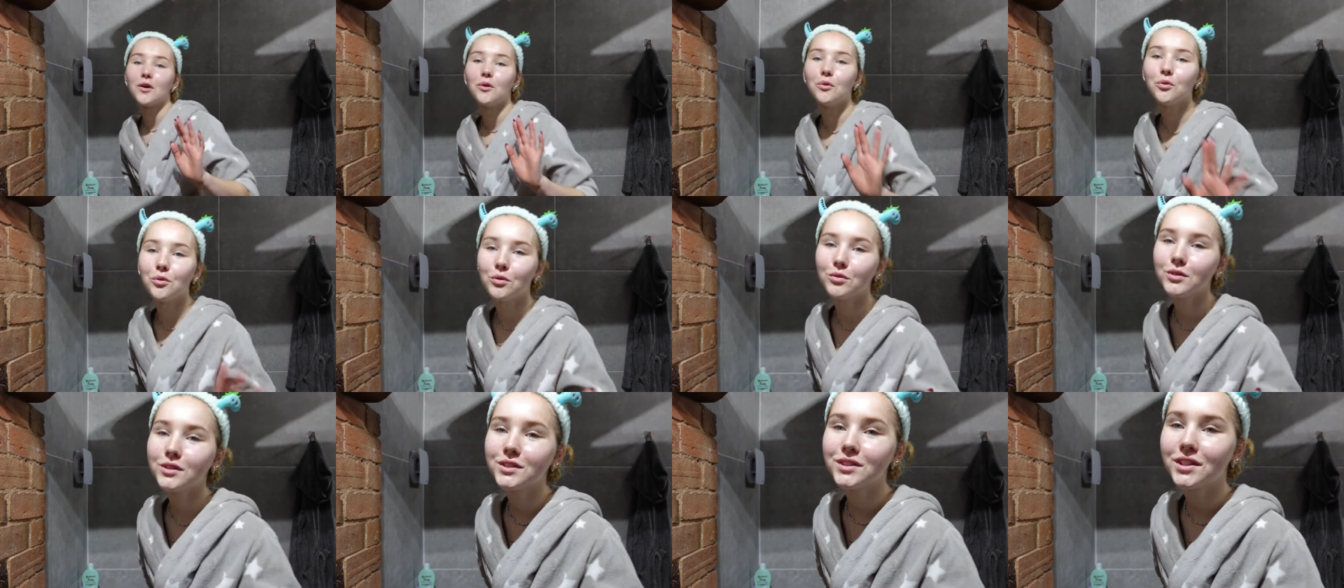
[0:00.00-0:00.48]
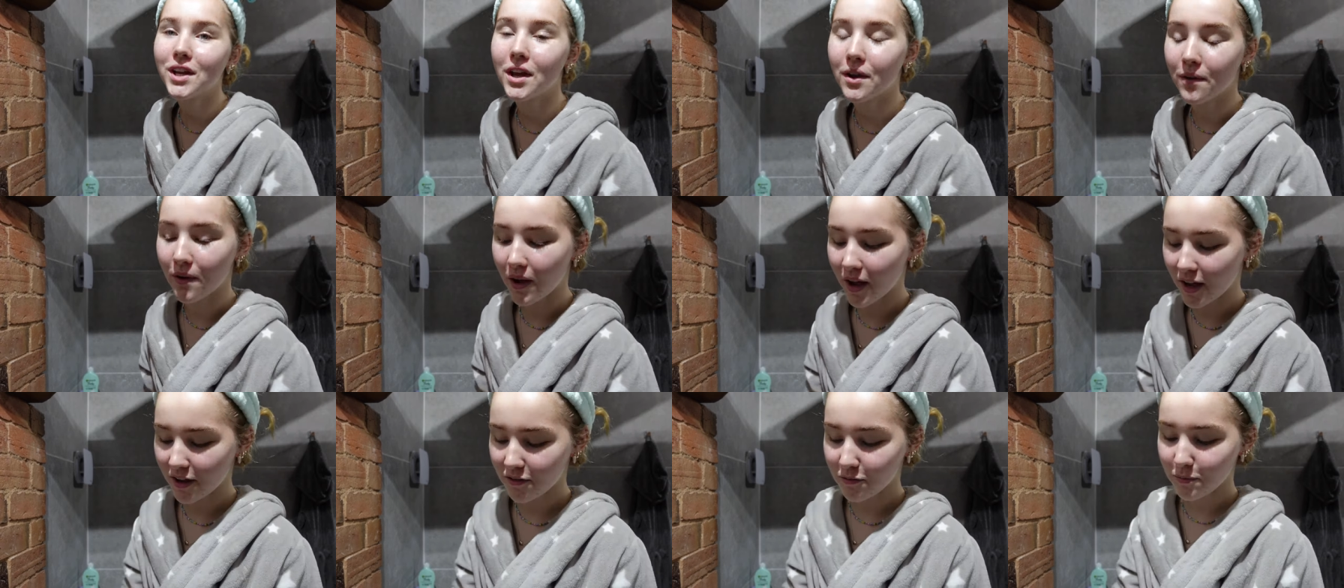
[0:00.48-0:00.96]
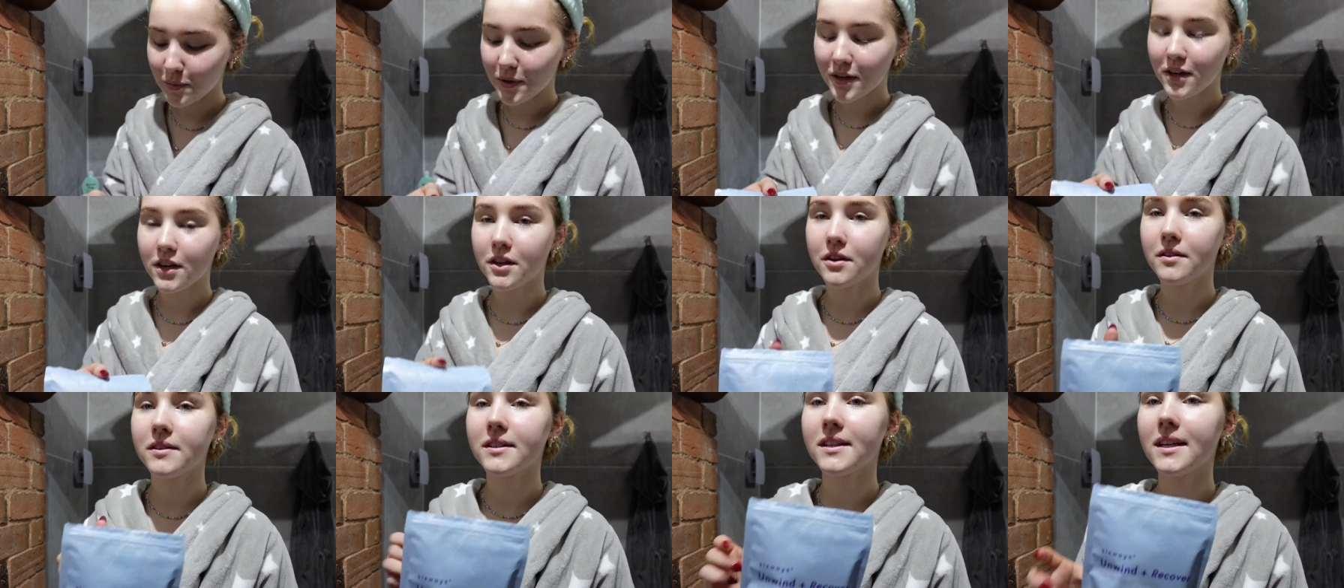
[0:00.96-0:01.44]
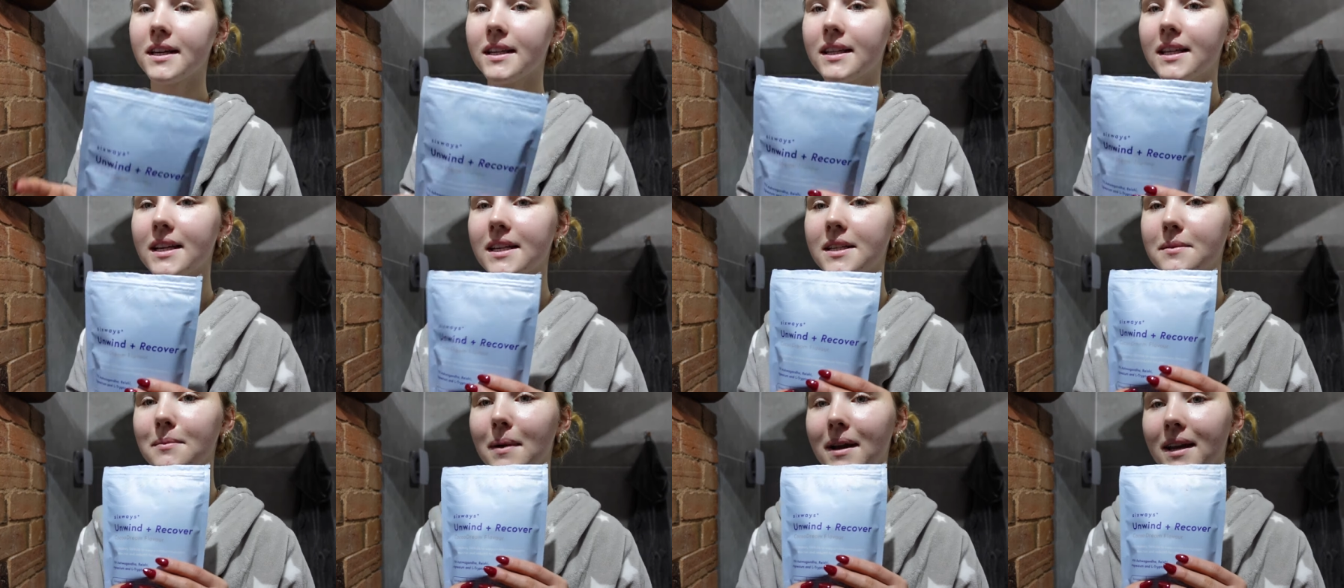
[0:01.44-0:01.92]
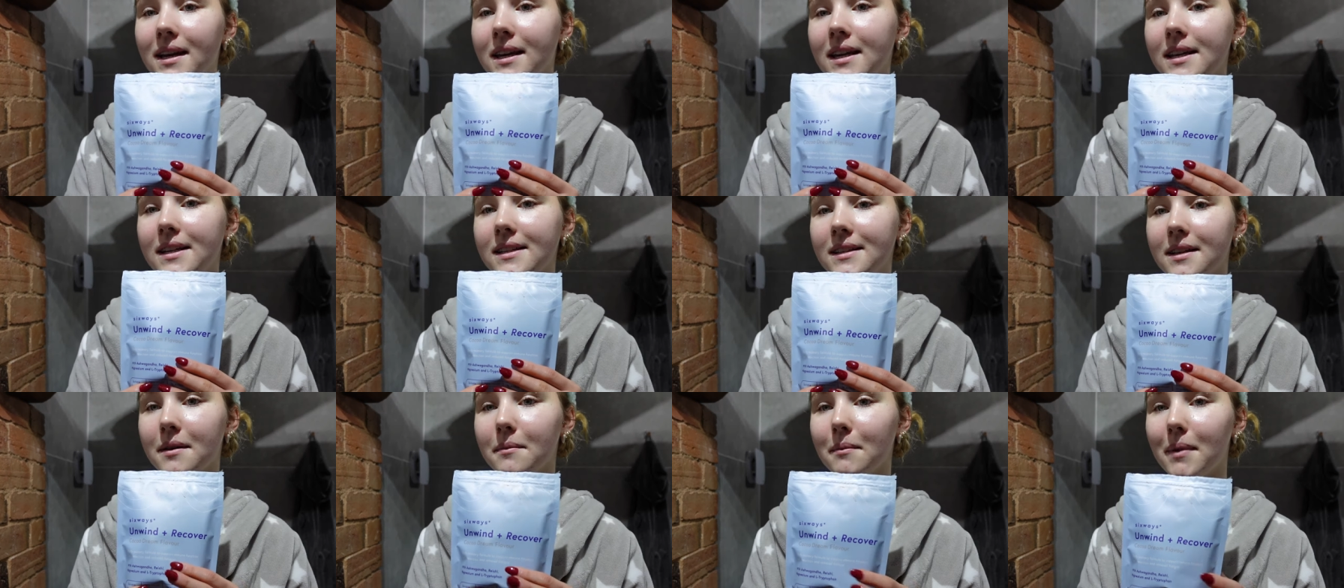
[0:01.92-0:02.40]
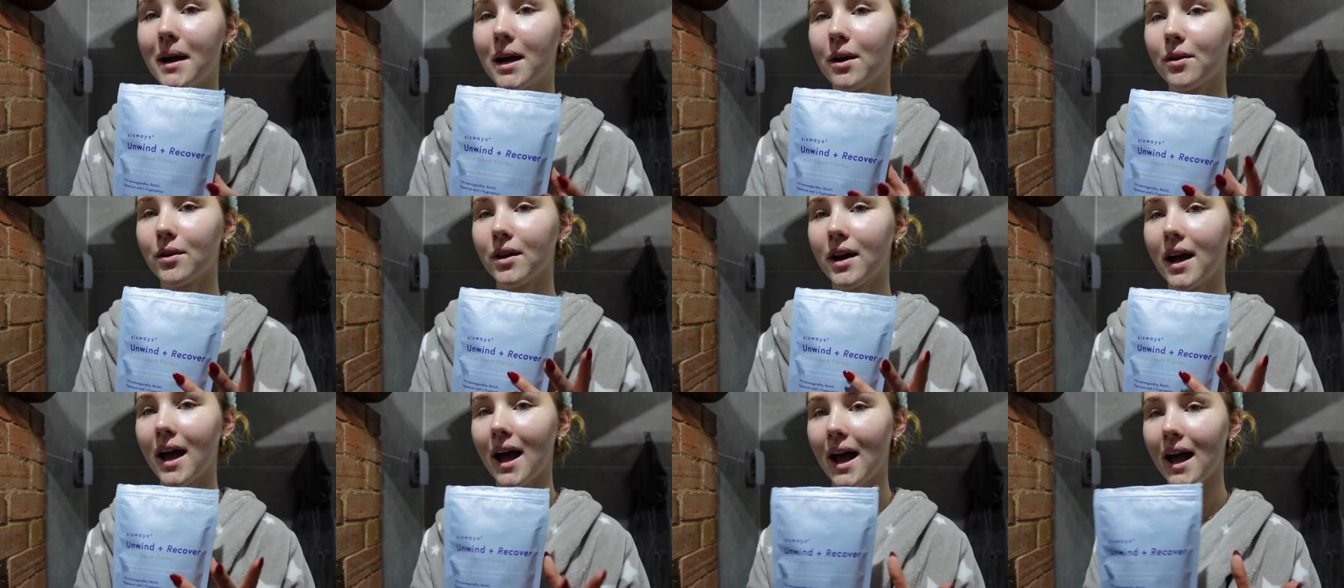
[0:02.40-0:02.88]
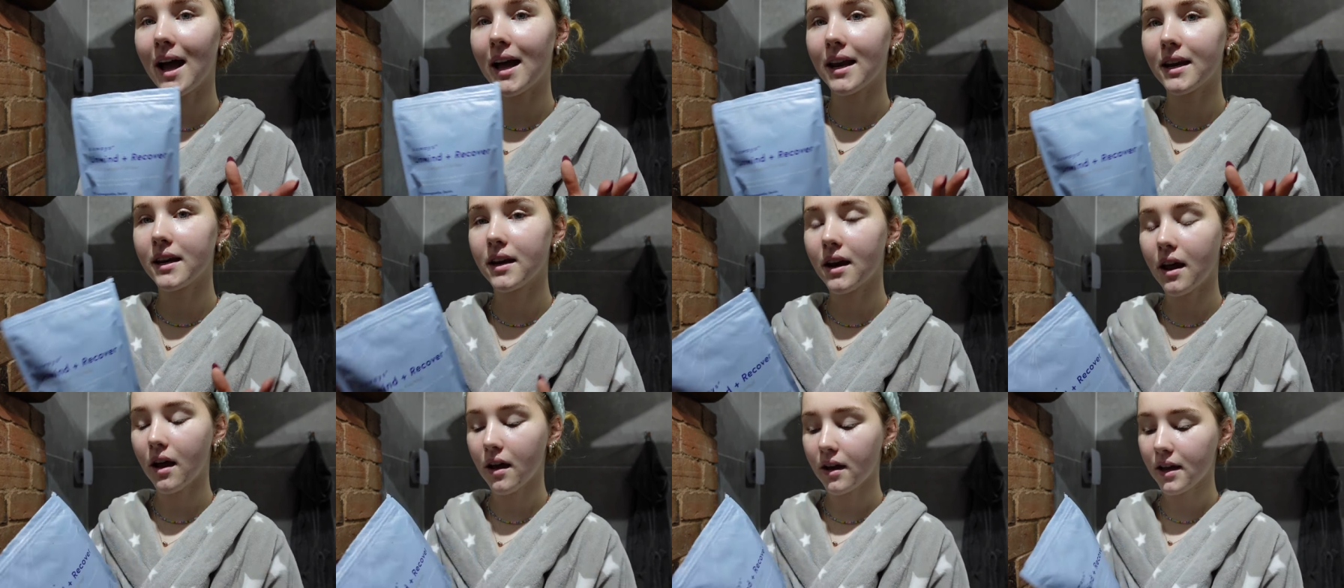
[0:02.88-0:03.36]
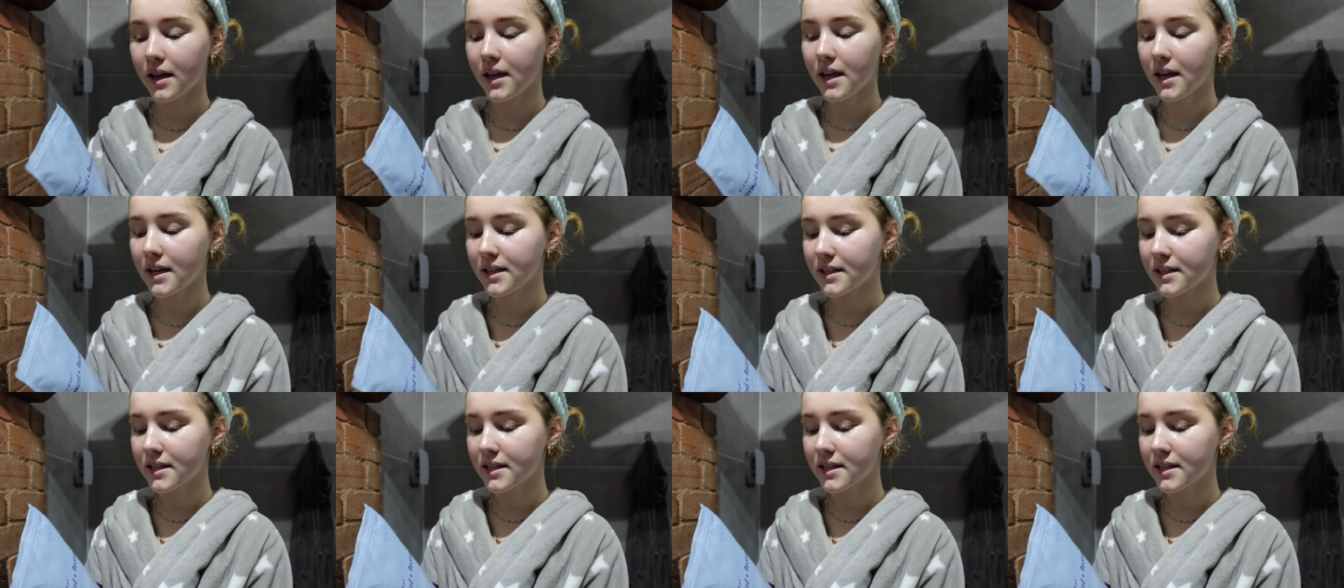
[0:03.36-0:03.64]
Also, I've been using this magnesium powder at night.